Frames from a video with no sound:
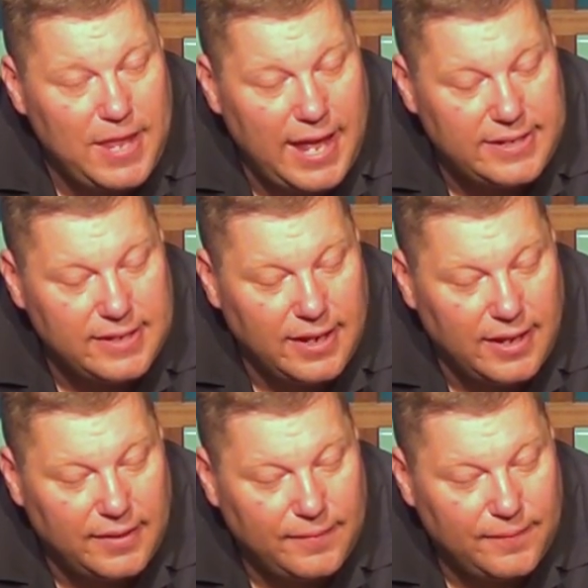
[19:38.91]
that
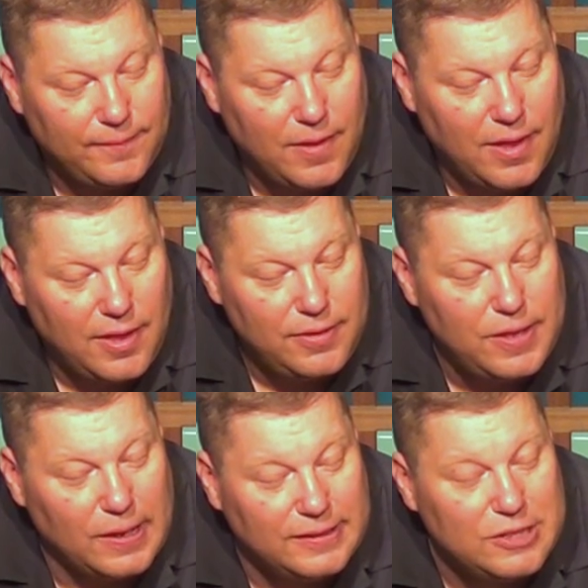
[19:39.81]
uh,
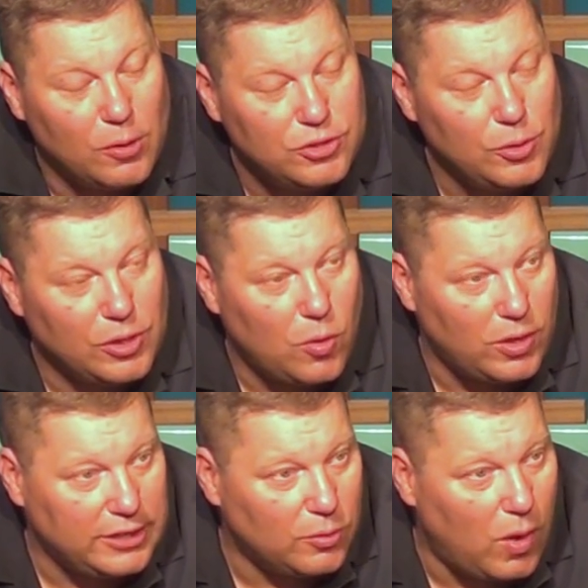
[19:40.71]
that don't do
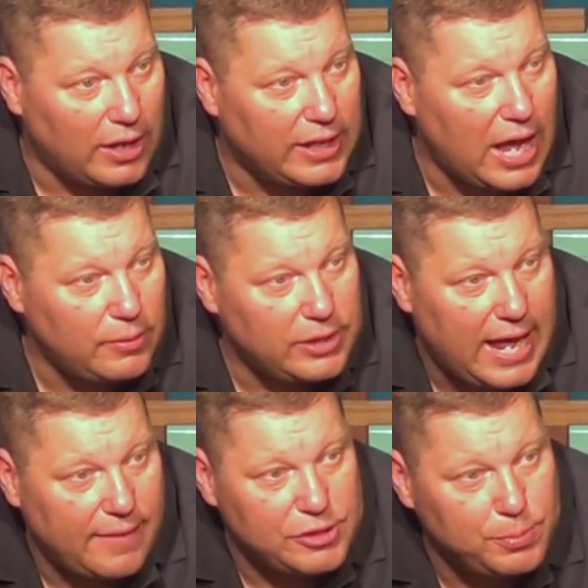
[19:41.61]
according to what God
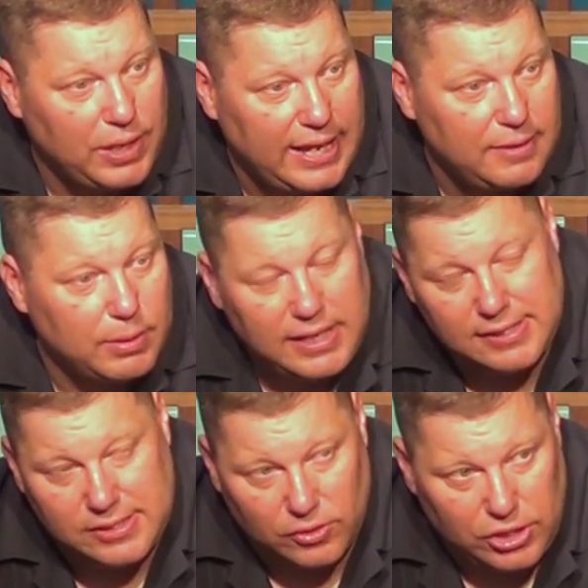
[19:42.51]
would have us plan, but
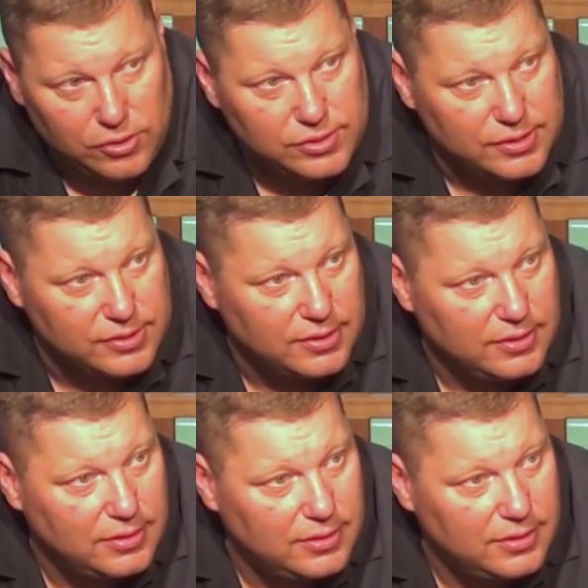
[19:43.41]
He still uses.